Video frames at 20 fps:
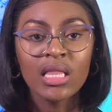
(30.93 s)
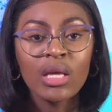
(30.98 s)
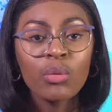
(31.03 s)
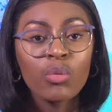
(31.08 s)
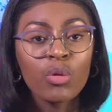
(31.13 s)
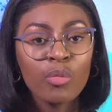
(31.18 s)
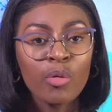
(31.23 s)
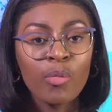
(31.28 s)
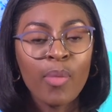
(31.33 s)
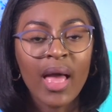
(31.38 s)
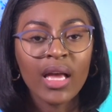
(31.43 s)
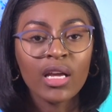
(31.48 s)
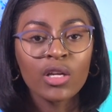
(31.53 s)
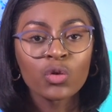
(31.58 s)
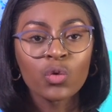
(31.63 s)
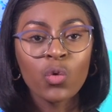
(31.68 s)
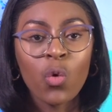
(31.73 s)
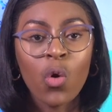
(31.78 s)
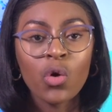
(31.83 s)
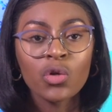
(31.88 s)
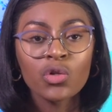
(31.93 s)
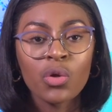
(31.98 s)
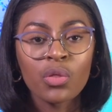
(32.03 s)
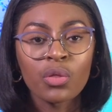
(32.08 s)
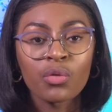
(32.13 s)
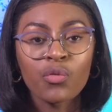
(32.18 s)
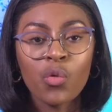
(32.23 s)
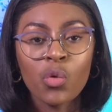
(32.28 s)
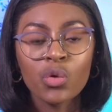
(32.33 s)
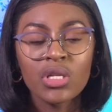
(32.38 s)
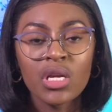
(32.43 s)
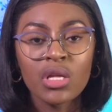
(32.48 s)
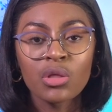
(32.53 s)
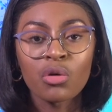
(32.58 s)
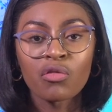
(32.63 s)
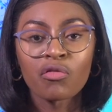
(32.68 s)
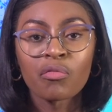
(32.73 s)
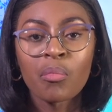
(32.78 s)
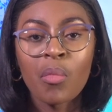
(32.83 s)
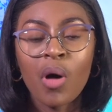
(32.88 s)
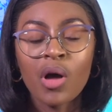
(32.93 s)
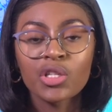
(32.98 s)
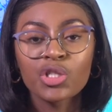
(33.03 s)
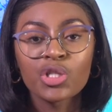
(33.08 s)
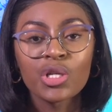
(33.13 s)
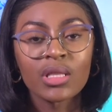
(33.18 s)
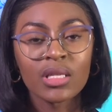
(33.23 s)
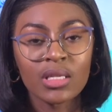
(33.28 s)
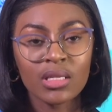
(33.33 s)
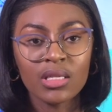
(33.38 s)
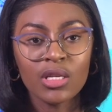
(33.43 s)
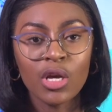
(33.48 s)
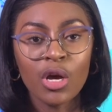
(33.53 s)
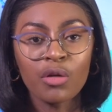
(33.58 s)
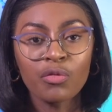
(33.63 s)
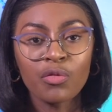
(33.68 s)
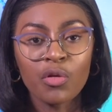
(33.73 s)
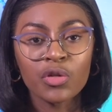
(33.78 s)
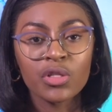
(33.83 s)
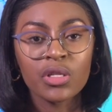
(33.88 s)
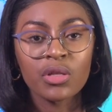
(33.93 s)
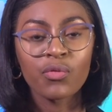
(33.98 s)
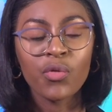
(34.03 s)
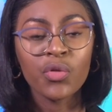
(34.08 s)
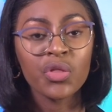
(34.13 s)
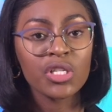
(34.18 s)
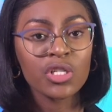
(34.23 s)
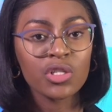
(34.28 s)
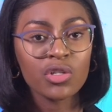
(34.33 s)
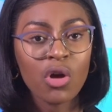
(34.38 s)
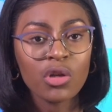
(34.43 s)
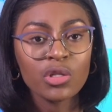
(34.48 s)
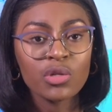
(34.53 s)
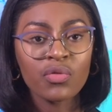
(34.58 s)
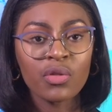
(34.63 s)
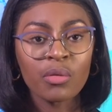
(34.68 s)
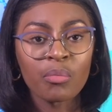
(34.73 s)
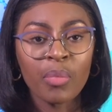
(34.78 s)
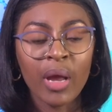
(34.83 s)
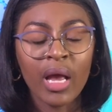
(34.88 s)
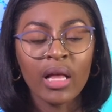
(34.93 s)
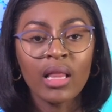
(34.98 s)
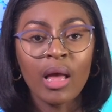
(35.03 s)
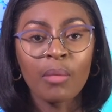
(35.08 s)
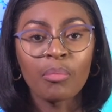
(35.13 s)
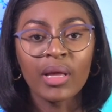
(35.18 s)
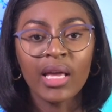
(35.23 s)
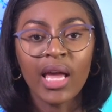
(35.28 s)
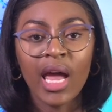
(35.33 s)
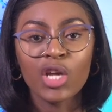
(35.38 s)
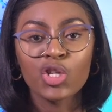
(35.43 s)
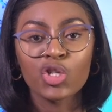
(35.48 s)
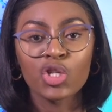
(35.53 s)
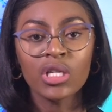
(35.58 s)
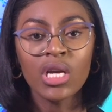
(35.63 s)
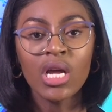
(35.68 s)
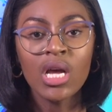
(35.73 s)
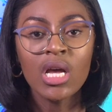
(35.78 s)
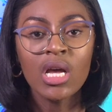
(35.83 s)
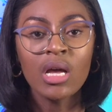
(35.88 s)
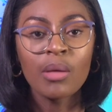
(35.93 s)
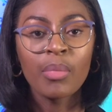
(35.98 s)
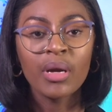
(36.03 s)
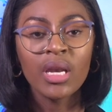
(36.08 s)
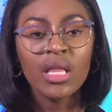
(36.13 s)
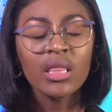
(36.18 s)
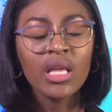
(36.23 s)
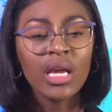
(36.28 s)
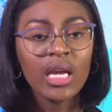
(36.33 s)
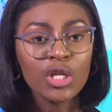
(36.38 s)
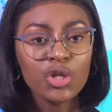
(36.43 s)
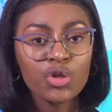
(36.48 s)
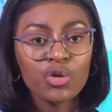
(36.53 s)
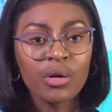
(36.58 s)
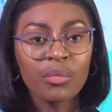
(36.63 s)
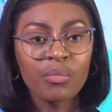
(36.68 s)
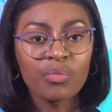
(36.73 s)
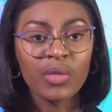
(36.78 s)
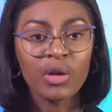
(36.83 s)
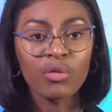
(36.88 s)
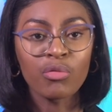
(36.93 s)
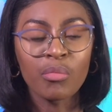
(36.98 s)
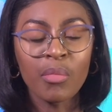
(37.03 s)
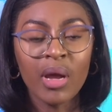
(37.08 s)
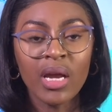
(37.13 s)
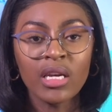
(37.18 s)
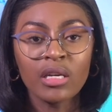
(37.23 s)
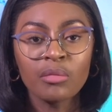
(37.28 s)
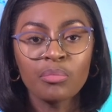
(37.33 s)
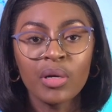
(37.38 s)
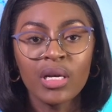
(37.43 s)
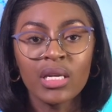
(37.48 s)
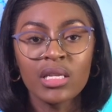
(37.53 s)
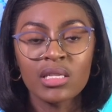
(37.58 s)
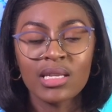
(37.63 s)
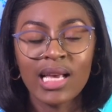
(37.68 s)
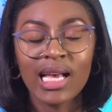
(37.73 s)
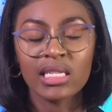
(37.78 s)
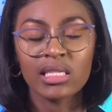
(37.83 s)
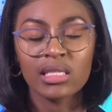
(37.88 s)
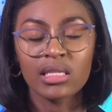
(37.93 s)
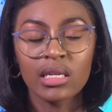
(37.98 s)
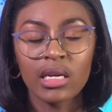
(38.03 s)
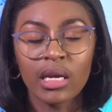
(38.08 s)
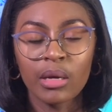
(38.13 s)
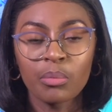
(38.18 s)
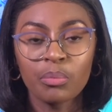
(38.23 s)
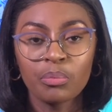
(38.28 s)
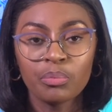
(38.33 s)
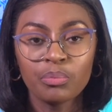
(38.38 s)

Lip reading: They will be back in court on the 14th of March this year for the start of the bail application, but in the interim, they remain in police custody.